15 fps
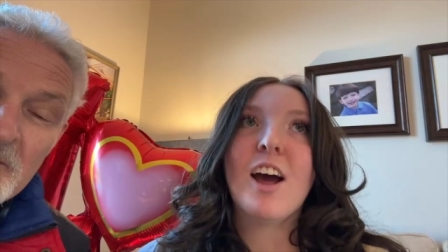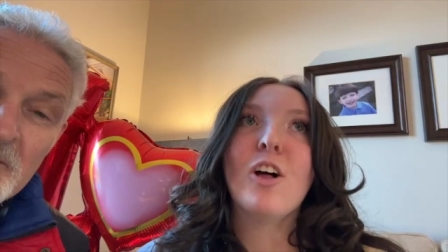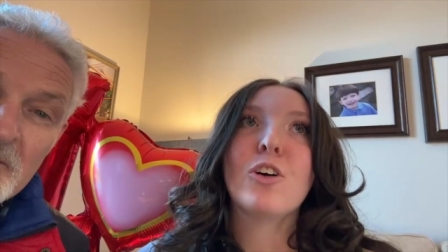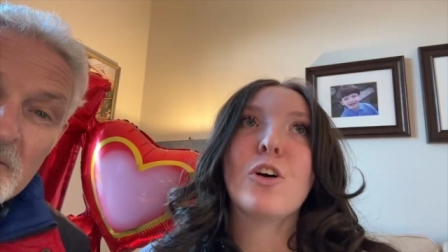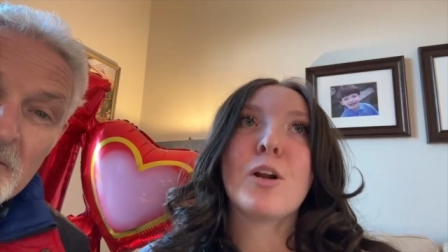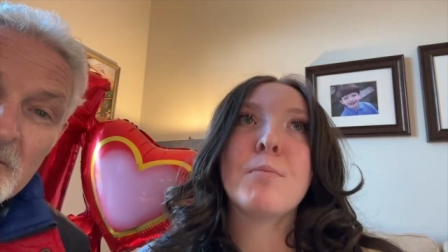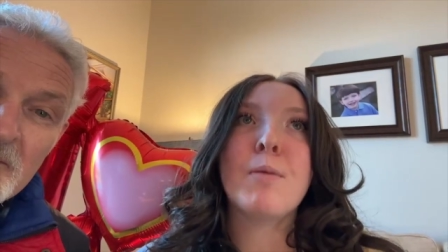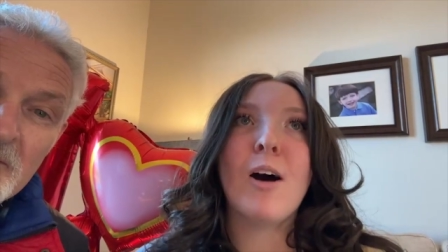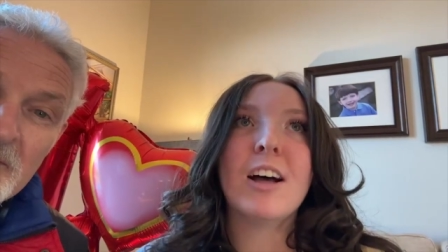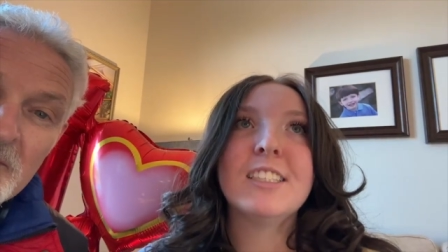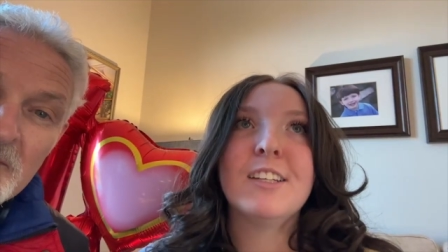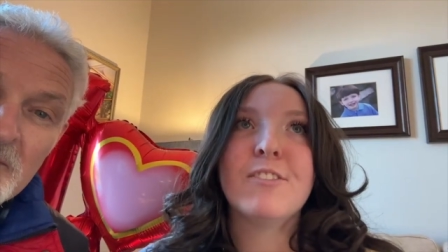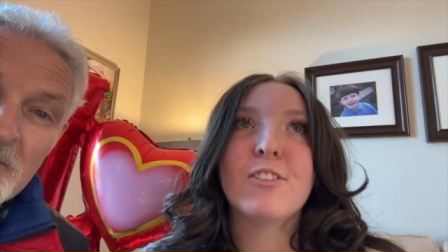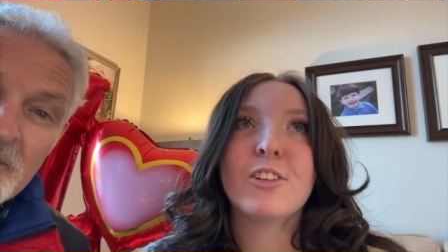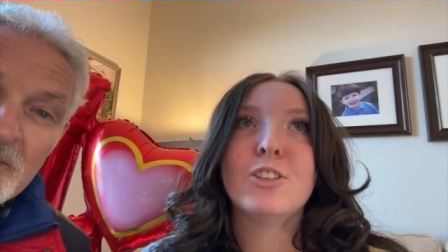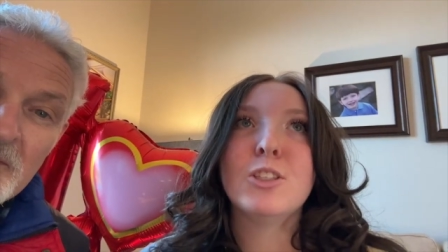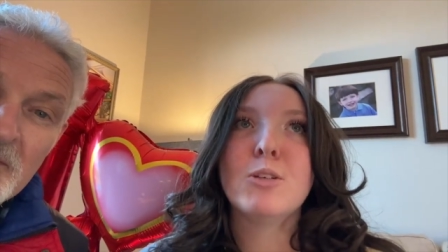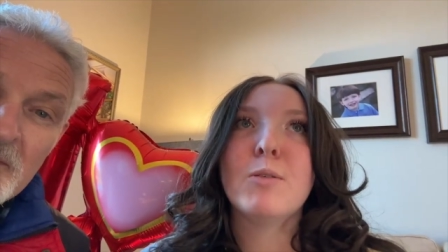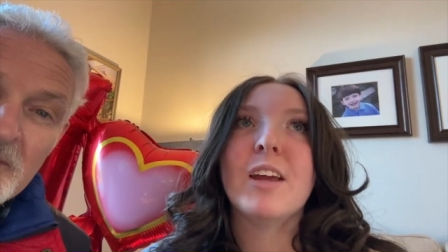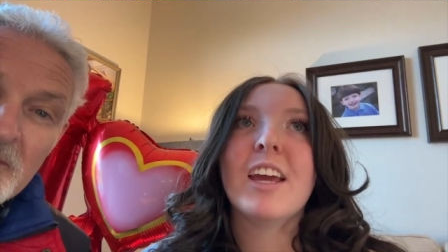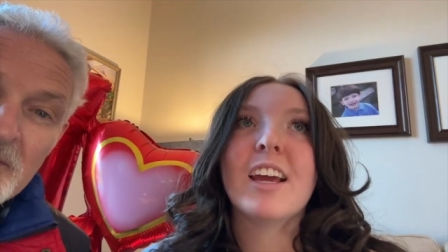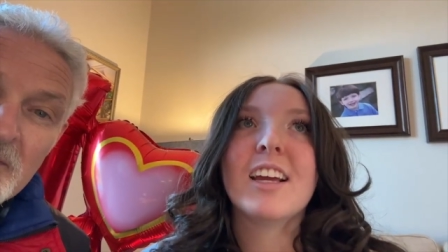I'll go to Boston for two
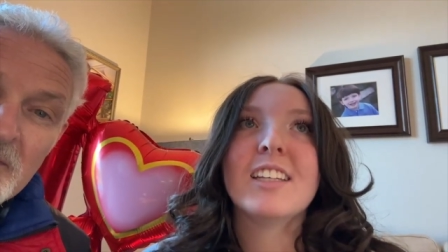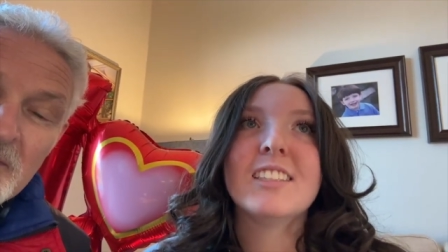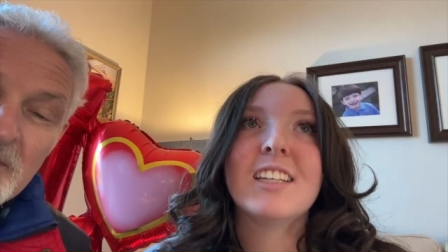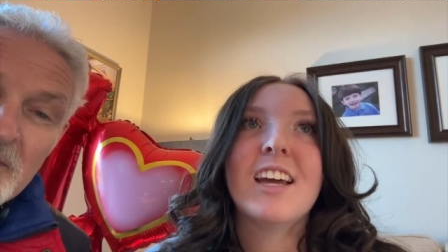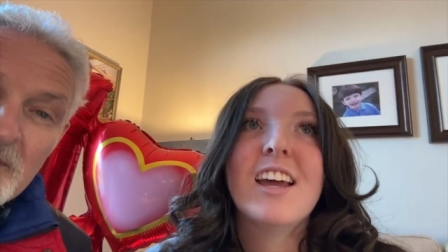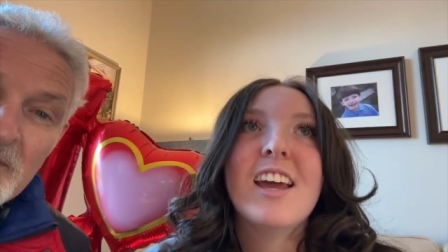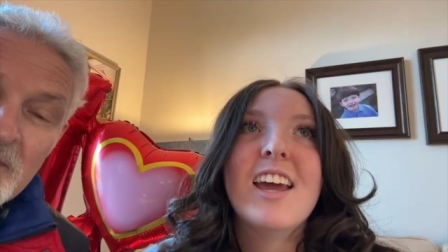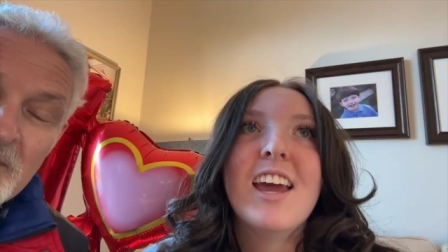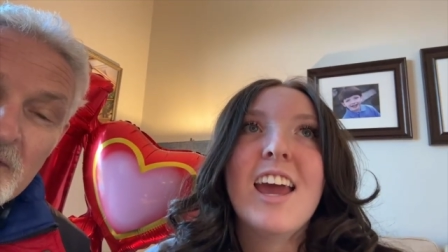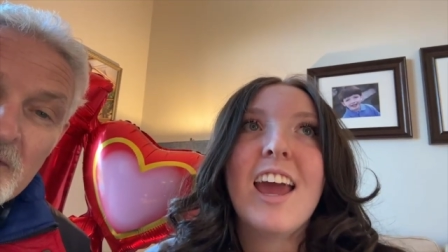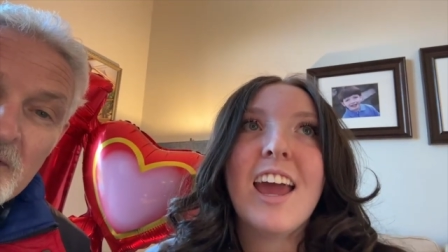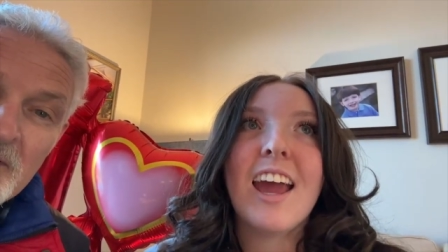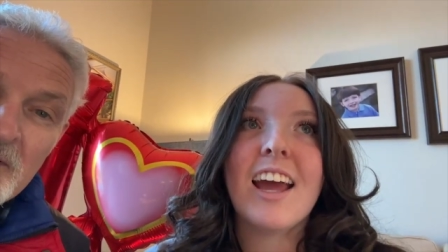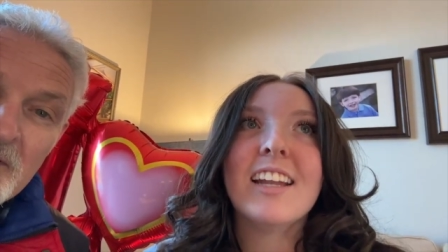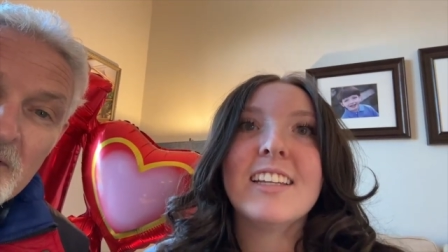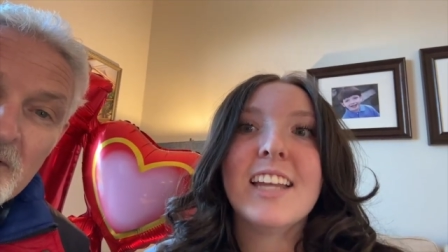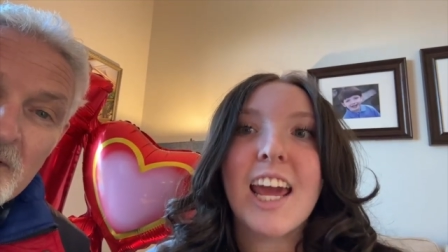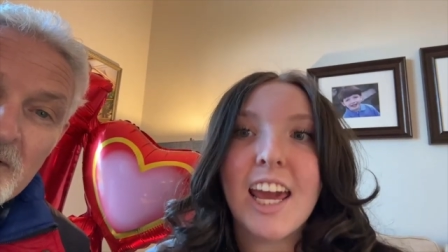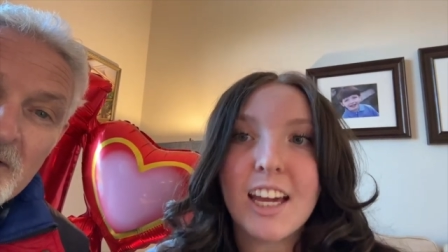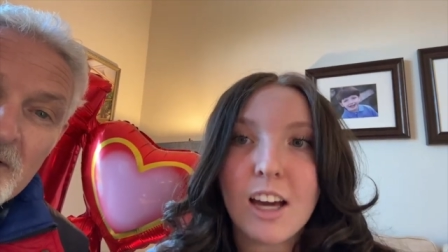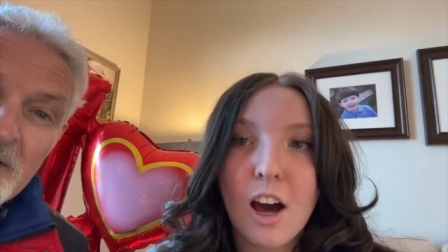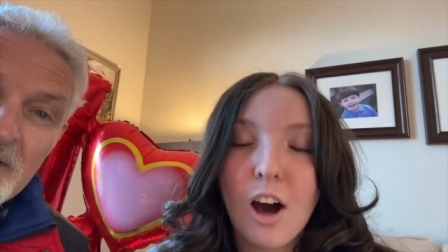weeks and
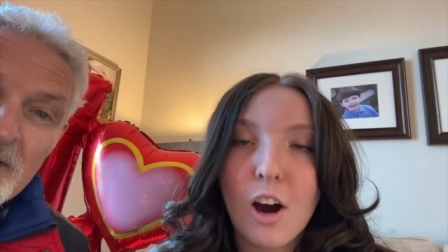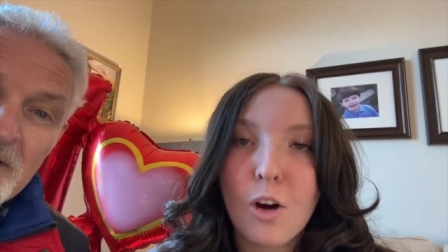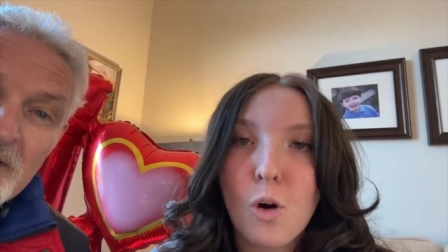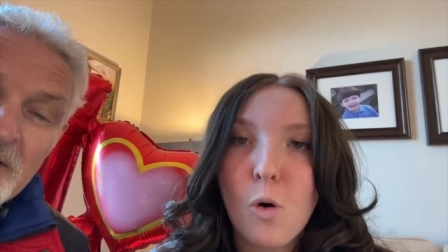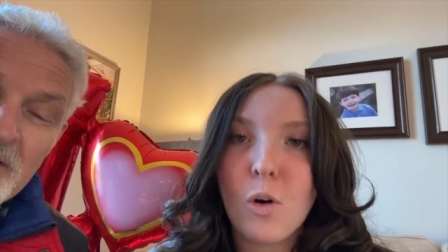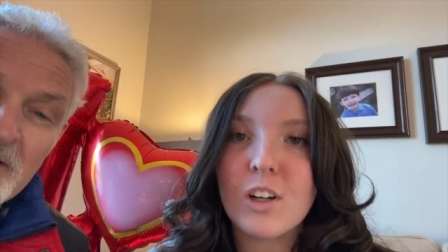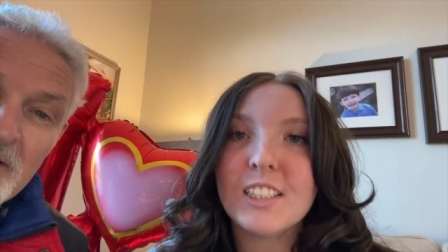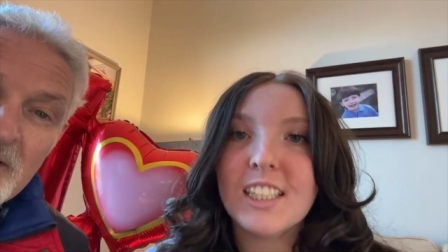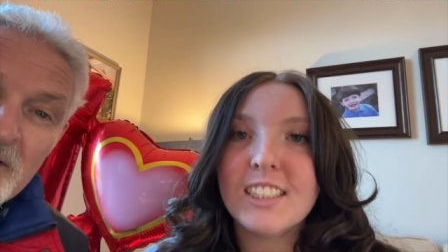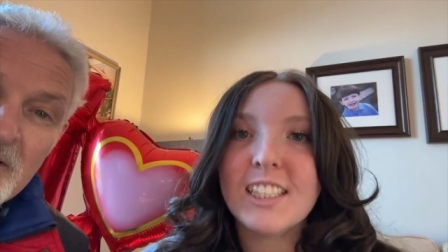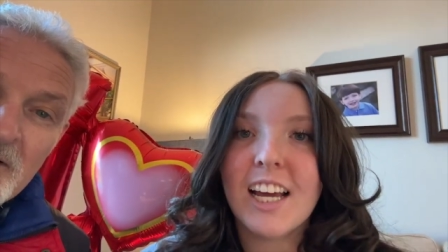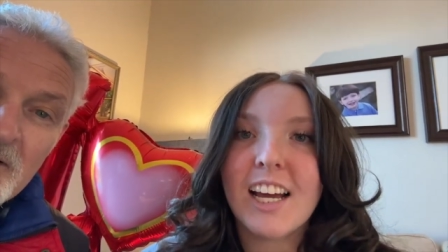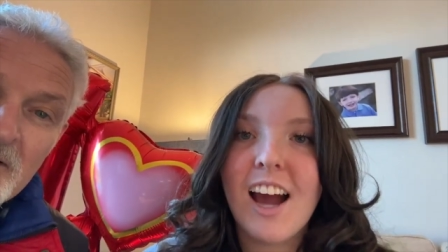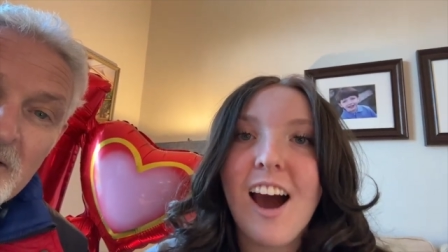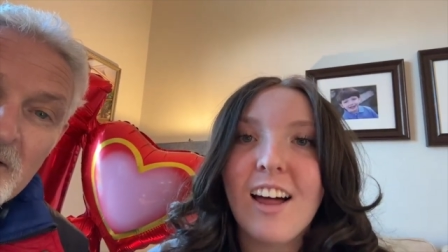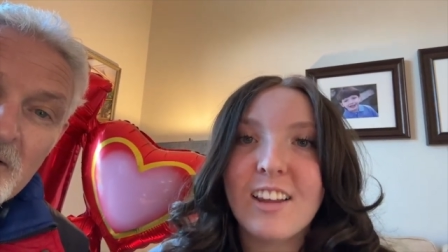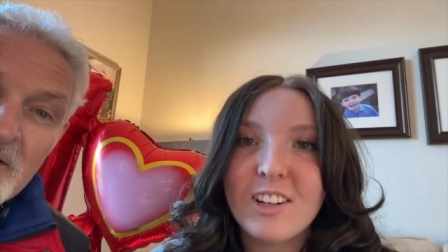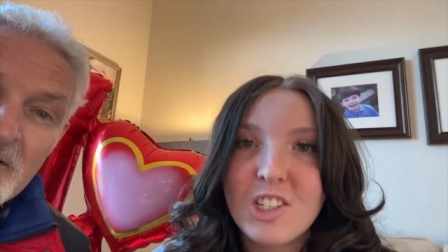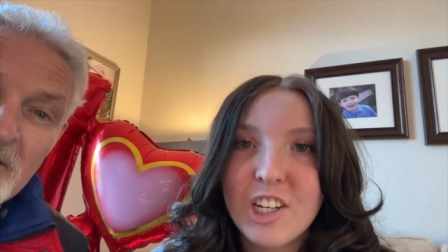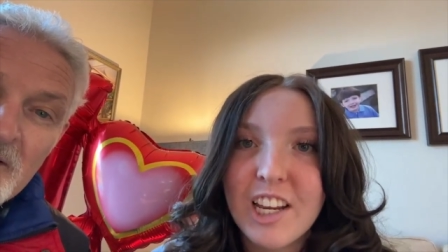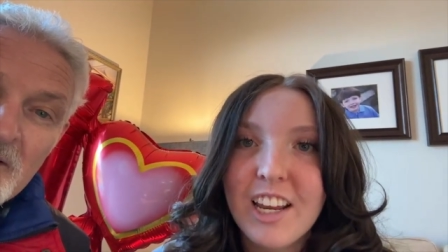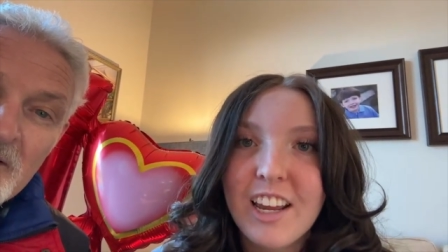take a course in
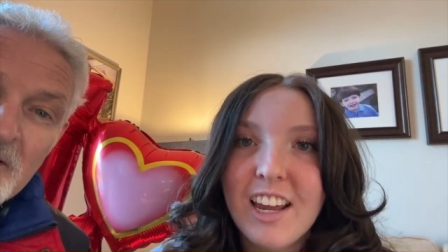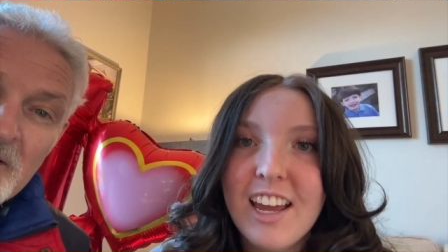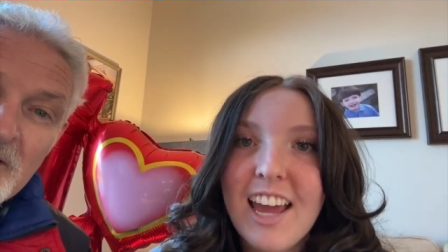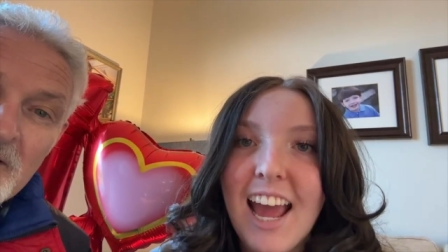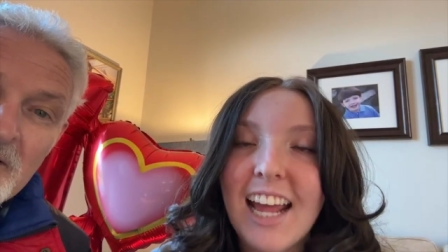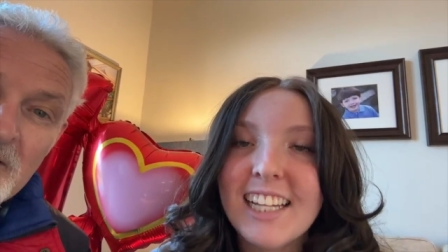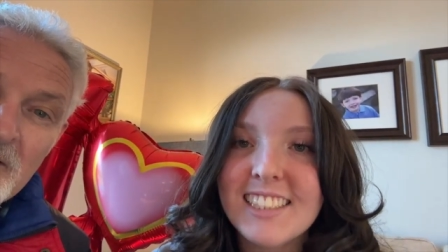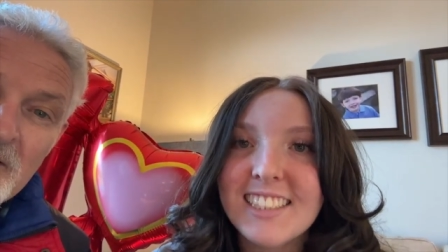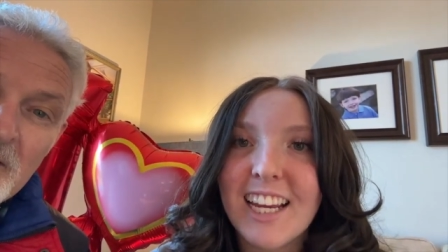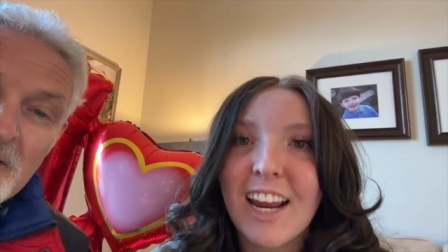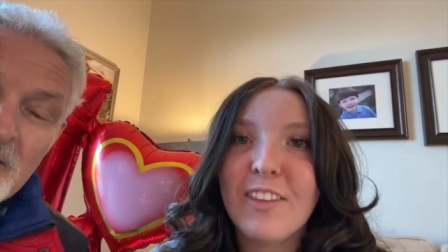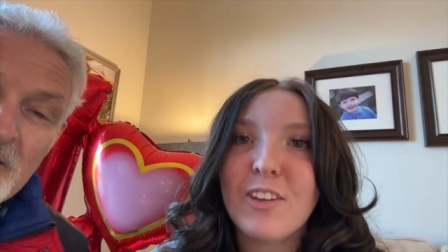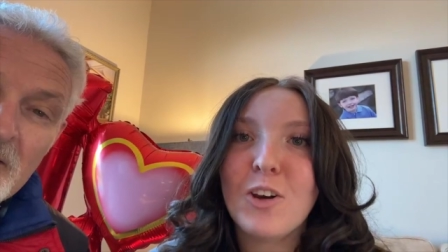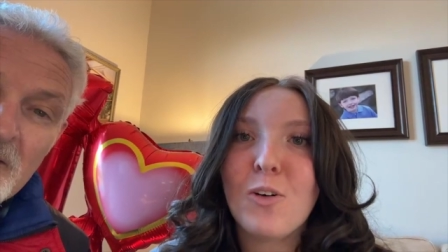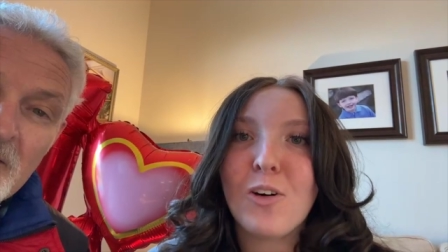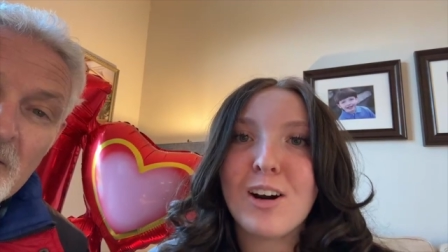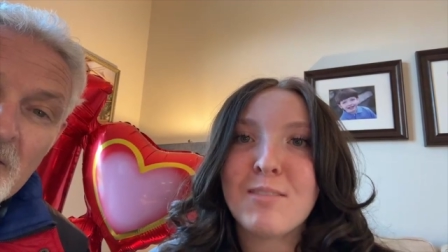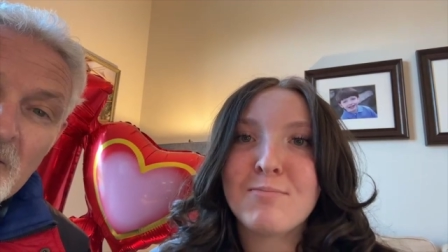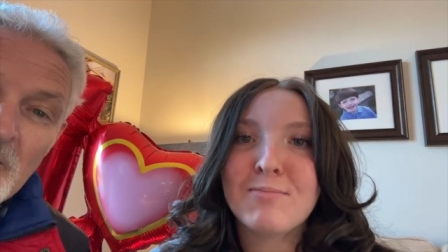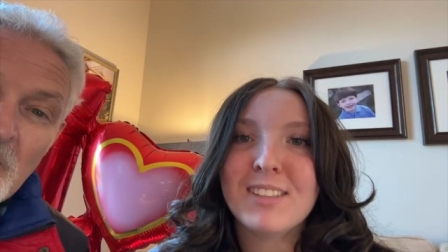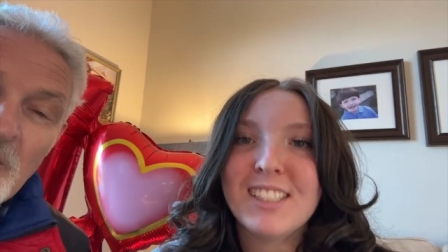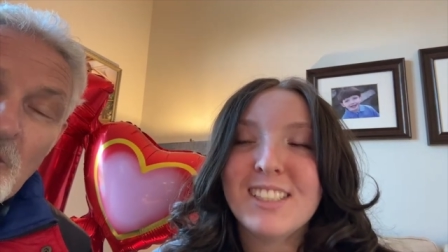psychology and stay in the
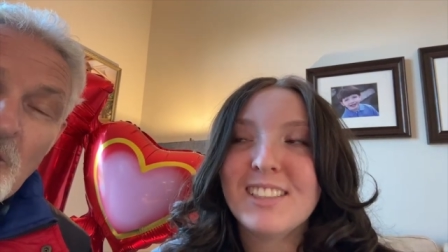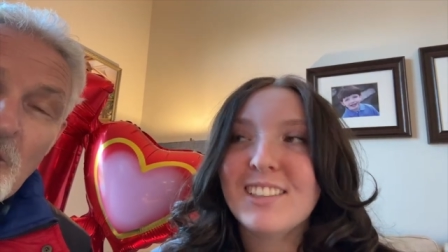dorms.